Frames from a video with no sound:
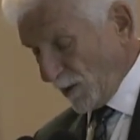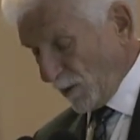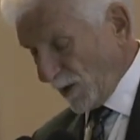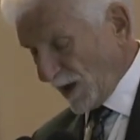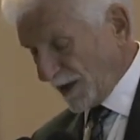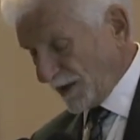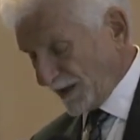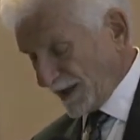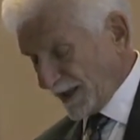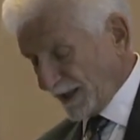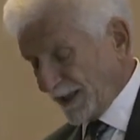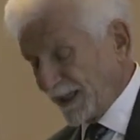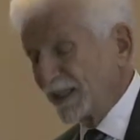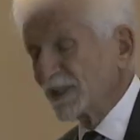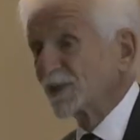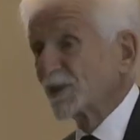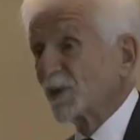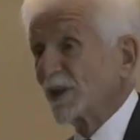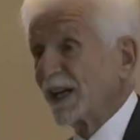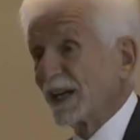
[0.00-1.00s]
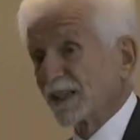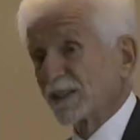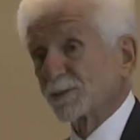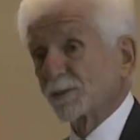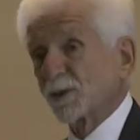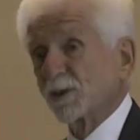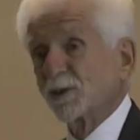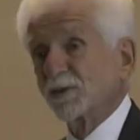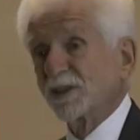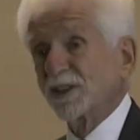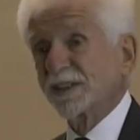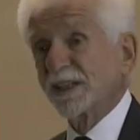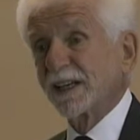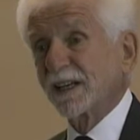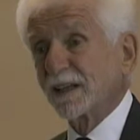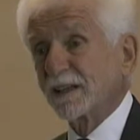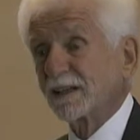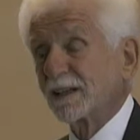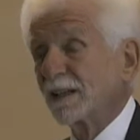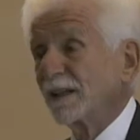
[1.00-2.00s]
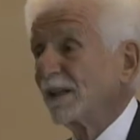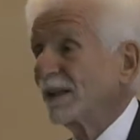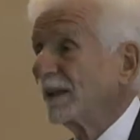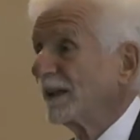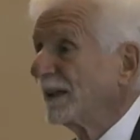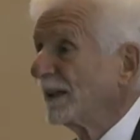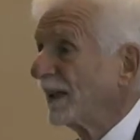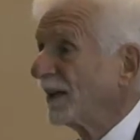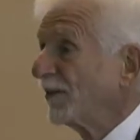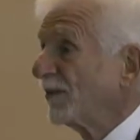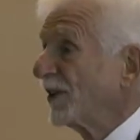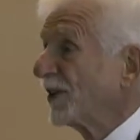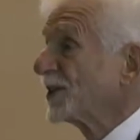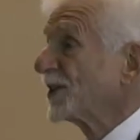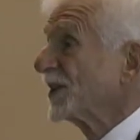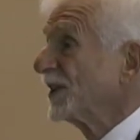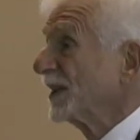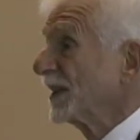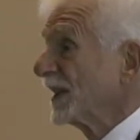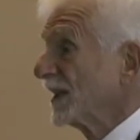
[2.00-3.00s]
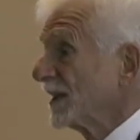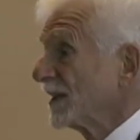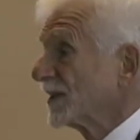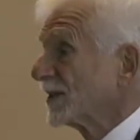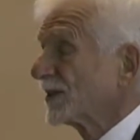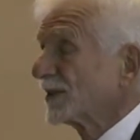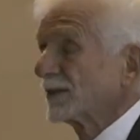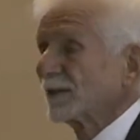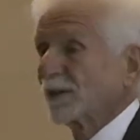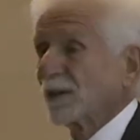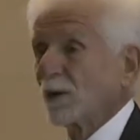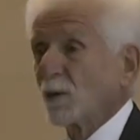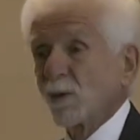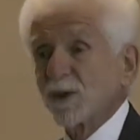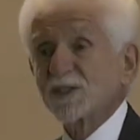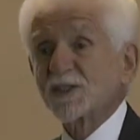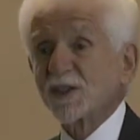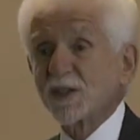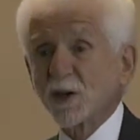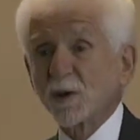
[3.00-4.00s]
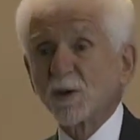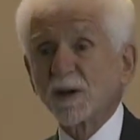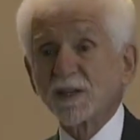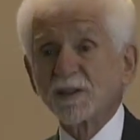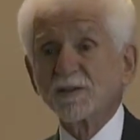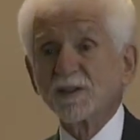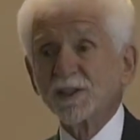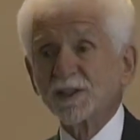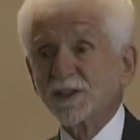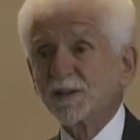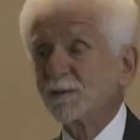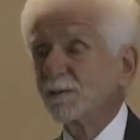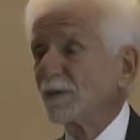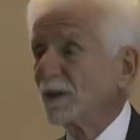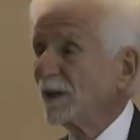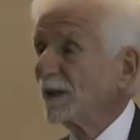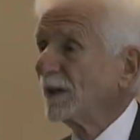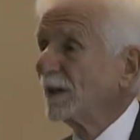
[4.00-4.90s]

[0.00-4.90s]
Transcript: Well, uh, history has proved that that uh, vision is, uh, was a correct vision.